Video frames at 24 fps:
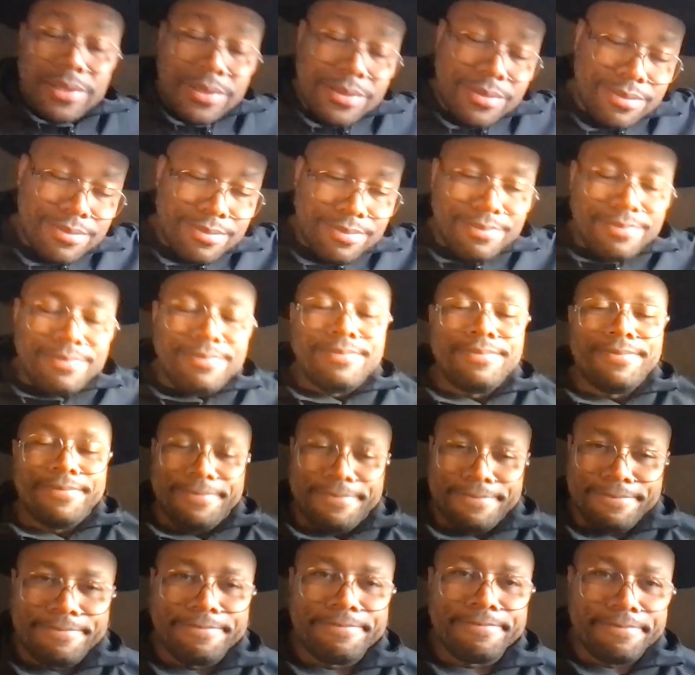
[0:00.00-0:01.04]
so
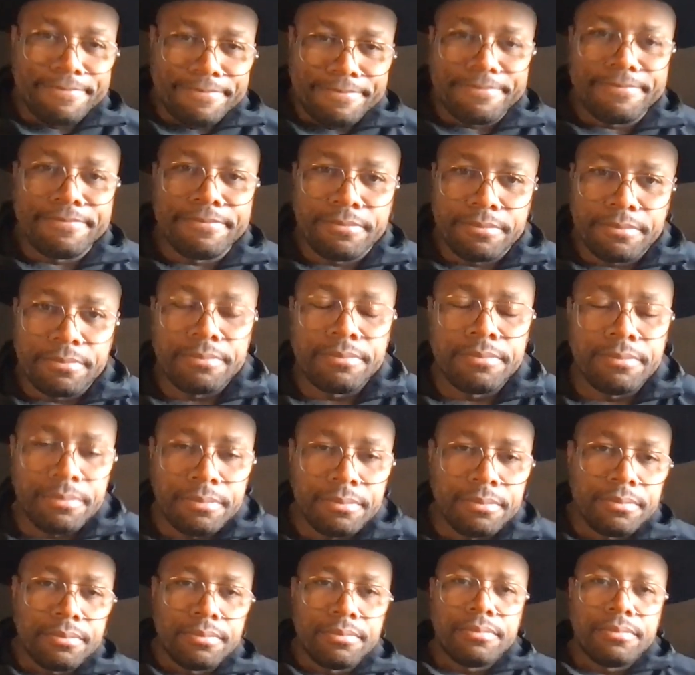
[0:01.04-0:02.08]
there were often